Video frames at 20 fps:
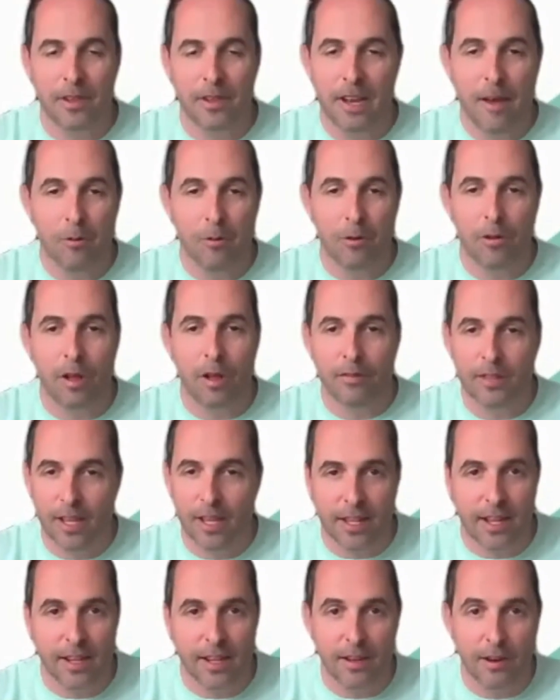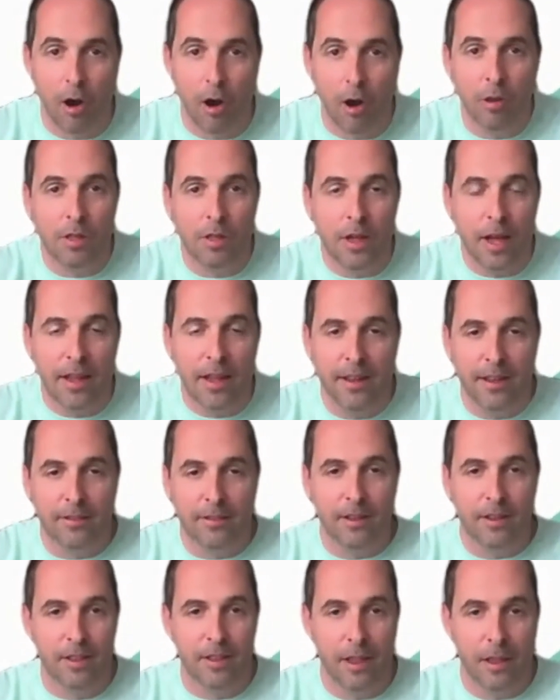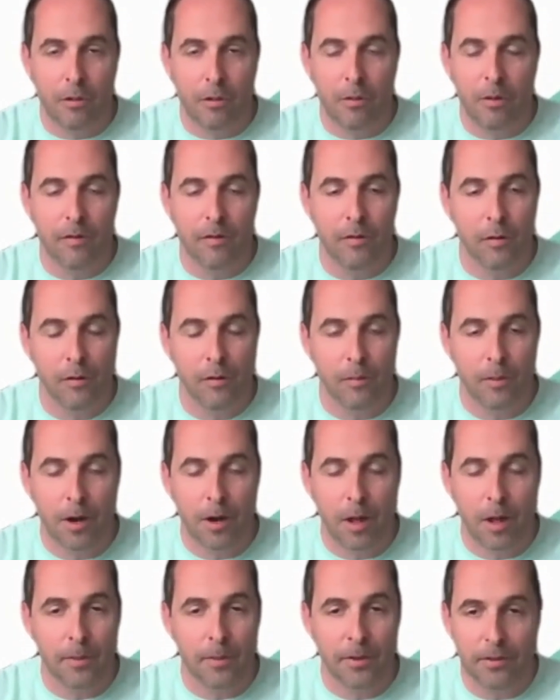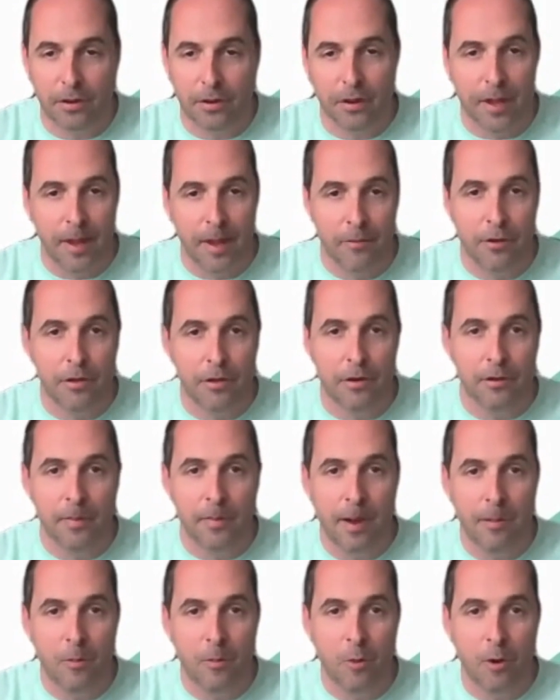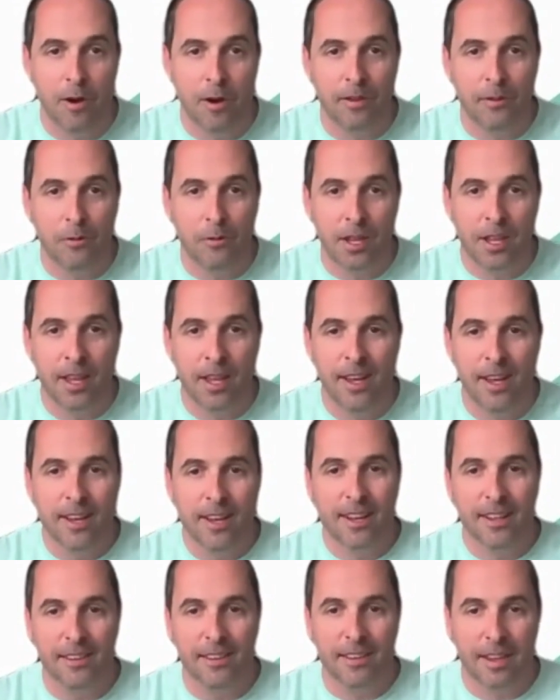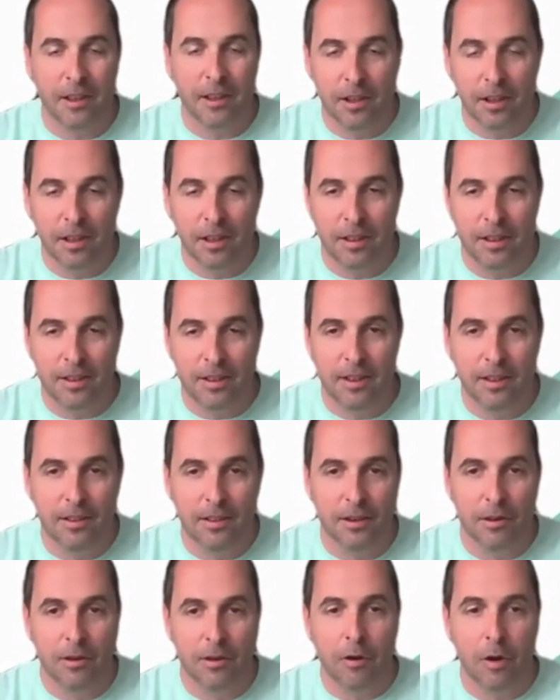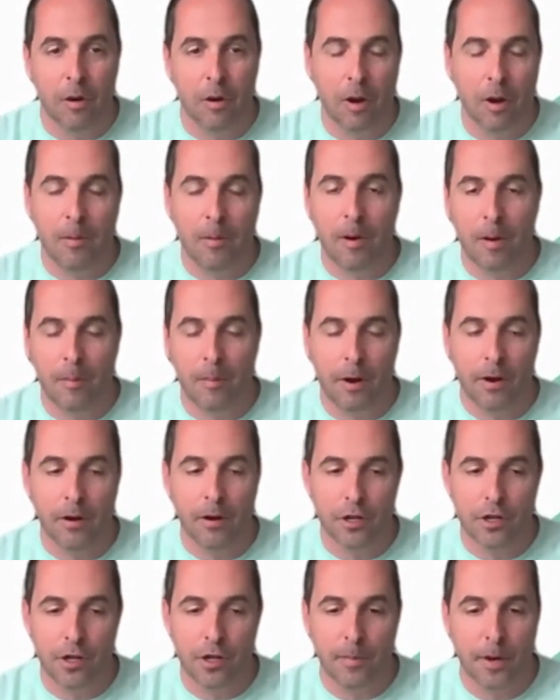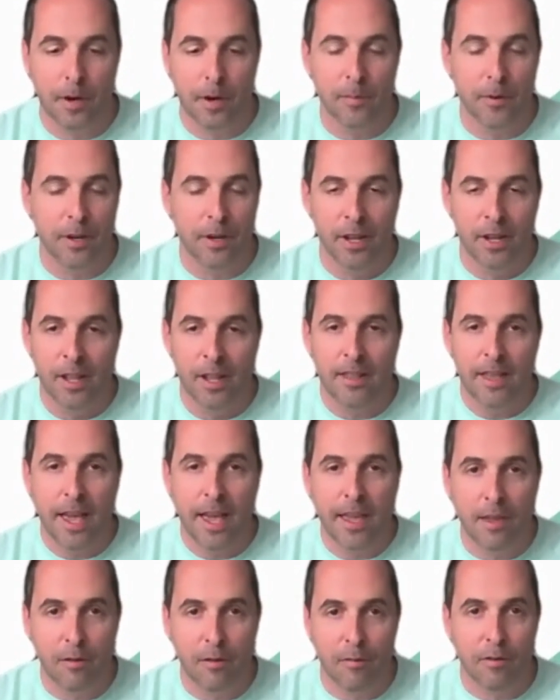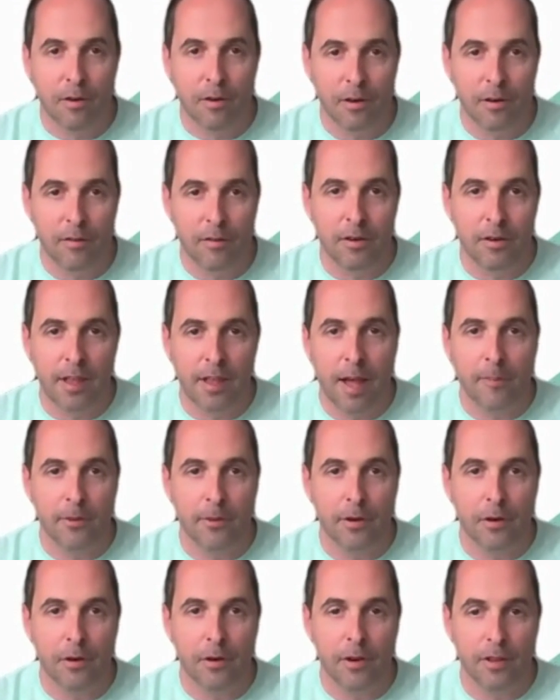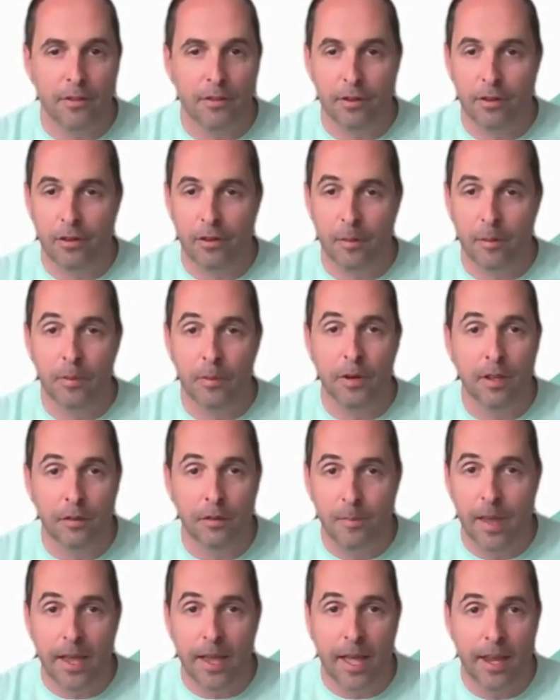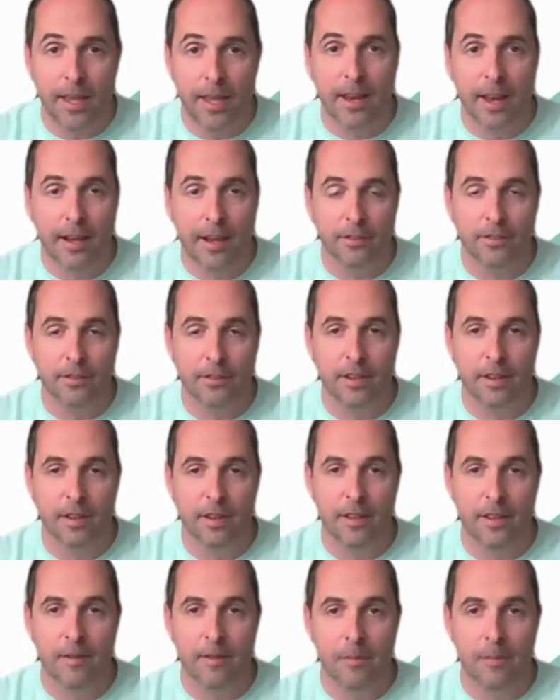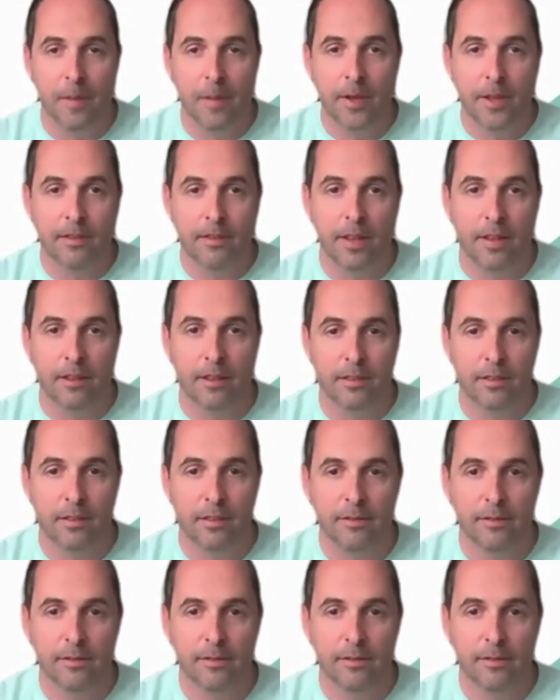And I would love to get connected. All the ideas that the three of you have brought up, and certainly I'm sure there's many more as we continue to grow our partnership here. But thank you for the opportunity, and certainly please make any connections that might make sense.